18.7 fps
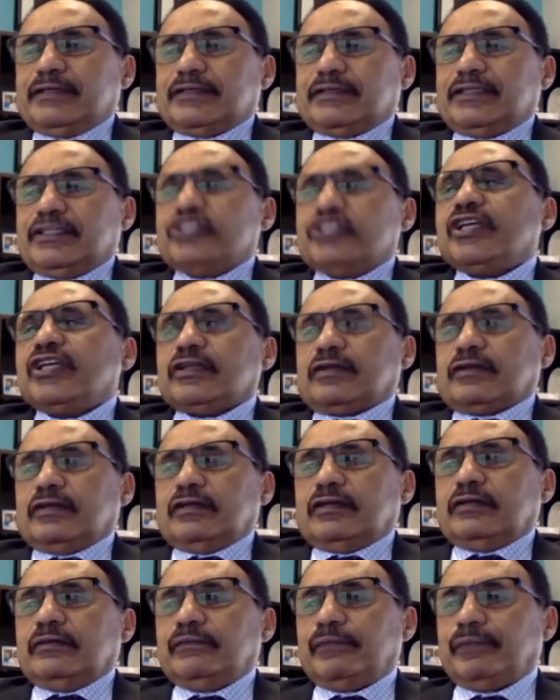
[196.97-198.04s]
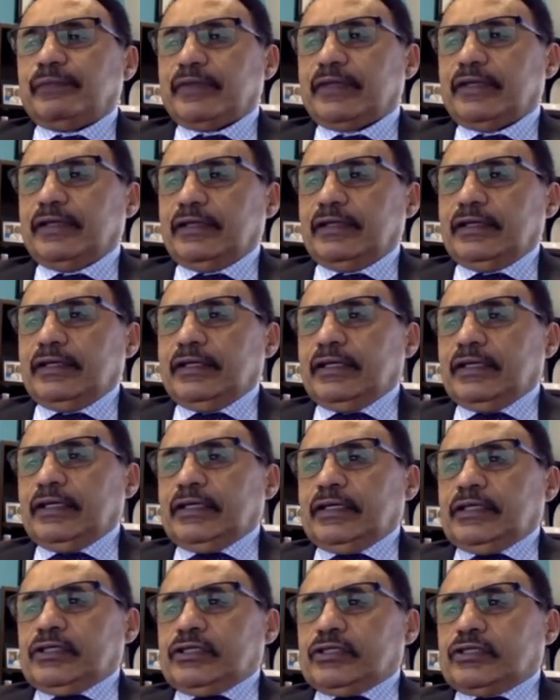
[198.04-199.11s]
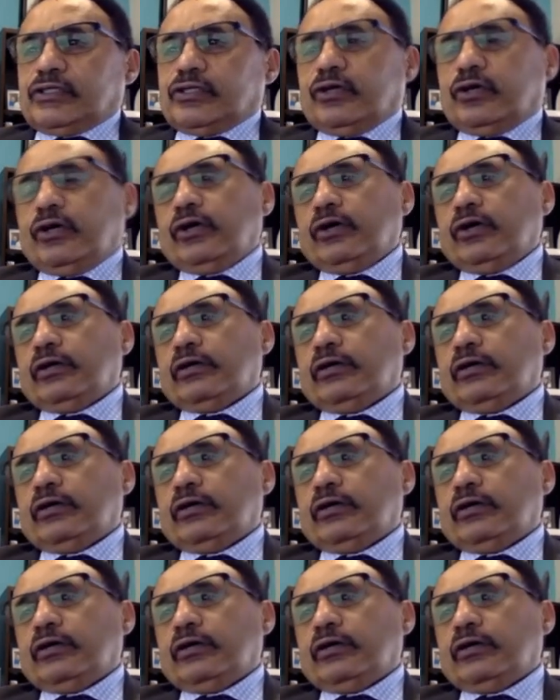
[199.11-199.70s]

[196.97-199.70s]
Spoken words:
in general? So